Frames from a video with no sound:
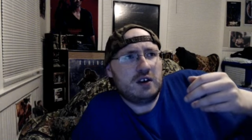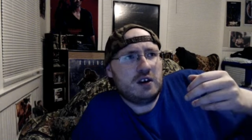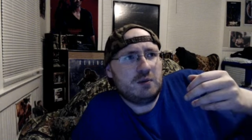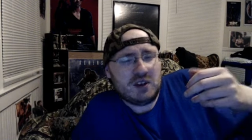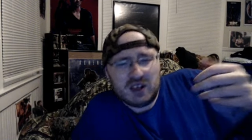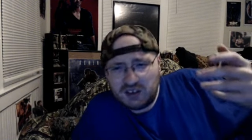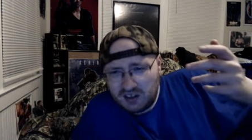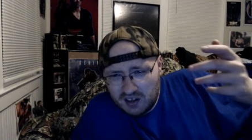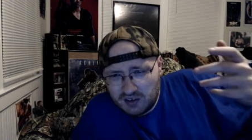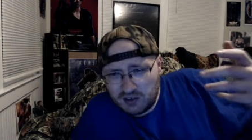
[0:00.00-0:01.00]
because it
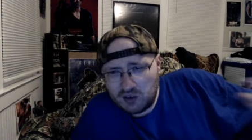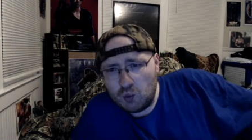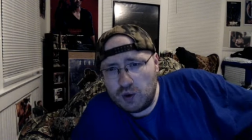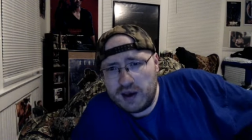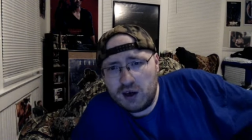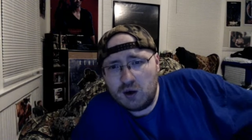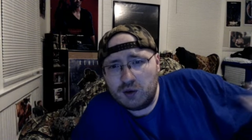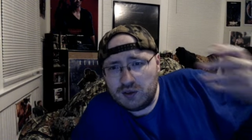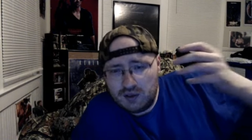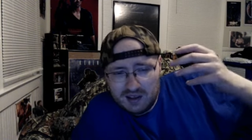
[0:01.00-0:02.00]
does it so well,
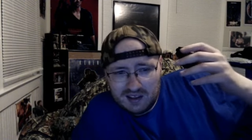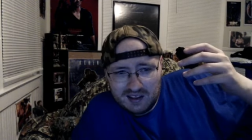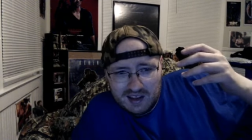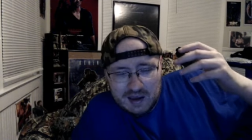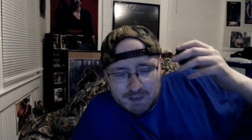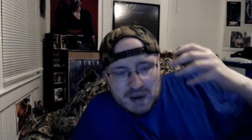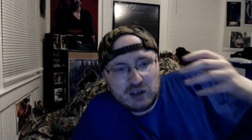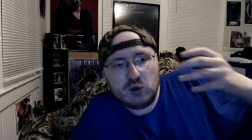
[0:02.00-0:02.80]
it makes